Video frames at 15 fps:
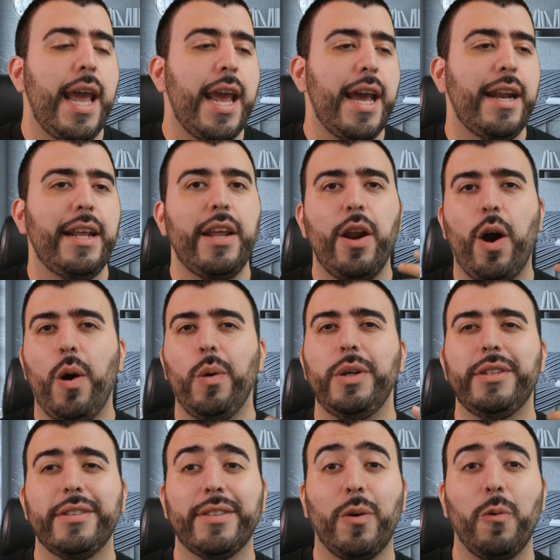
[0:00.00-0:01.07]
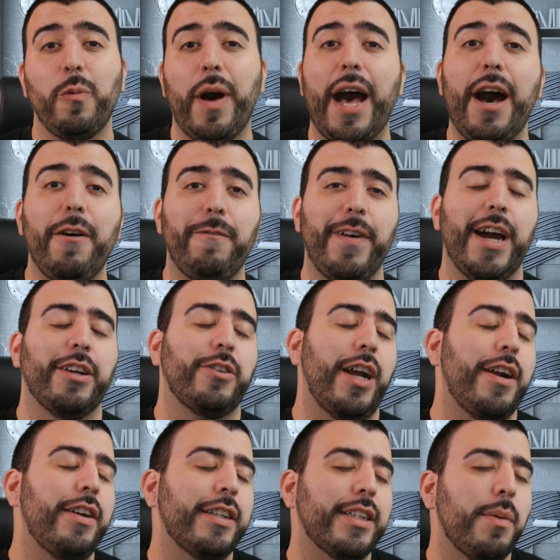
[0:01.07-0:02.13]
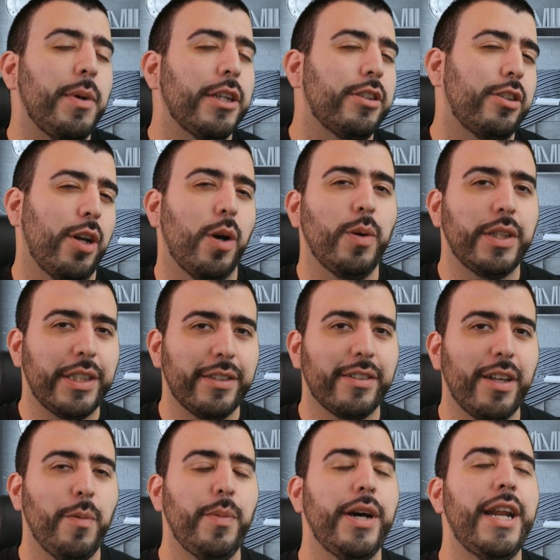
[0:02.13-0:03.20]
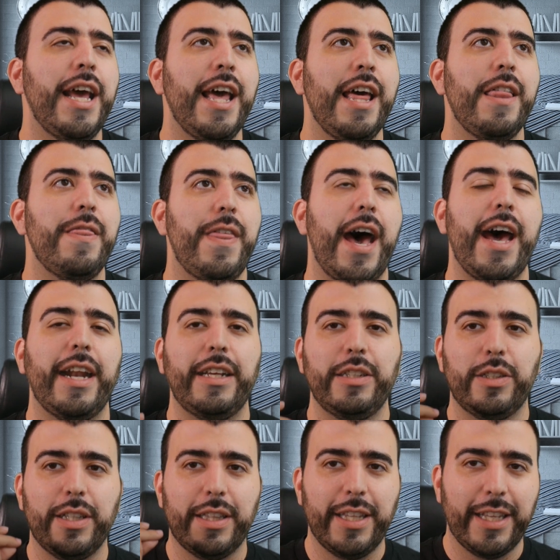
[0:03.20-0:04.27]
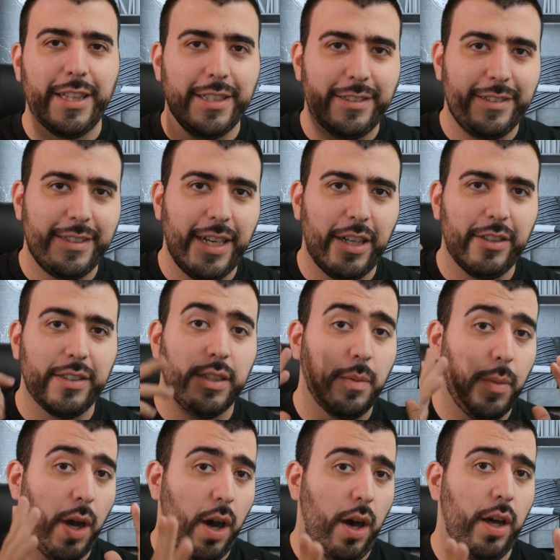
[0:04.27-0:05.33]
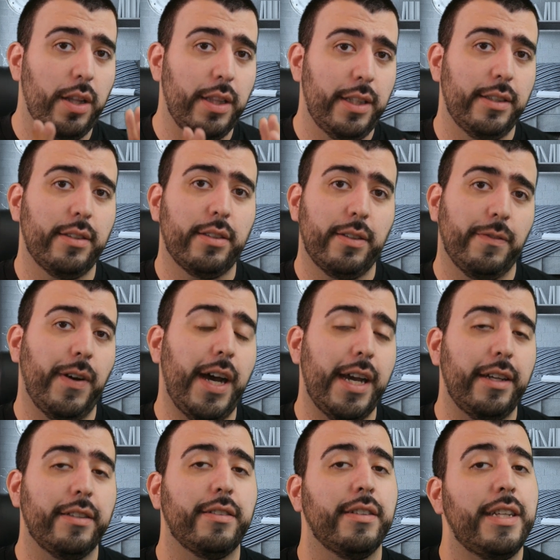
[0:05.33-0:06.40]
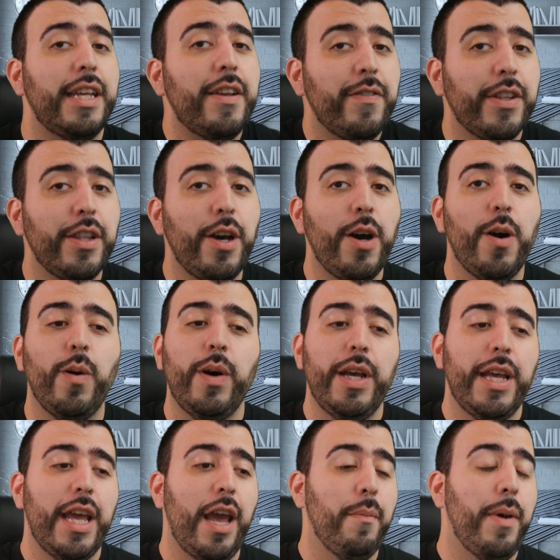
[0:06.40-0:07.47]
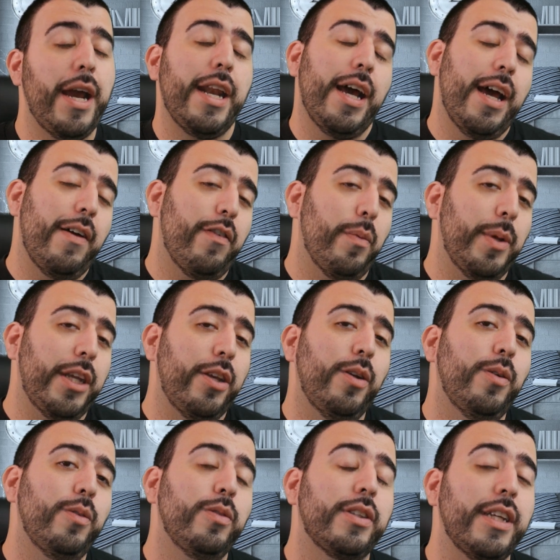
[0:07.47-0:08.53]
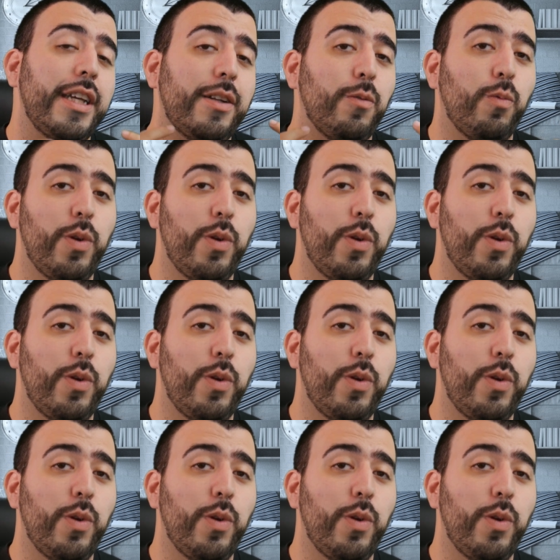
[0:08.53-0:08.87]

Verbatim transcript: and it always is a wow factor. Anytime I show it to someone, that is the thing that sells them on this device. Even though it might not ever be used, it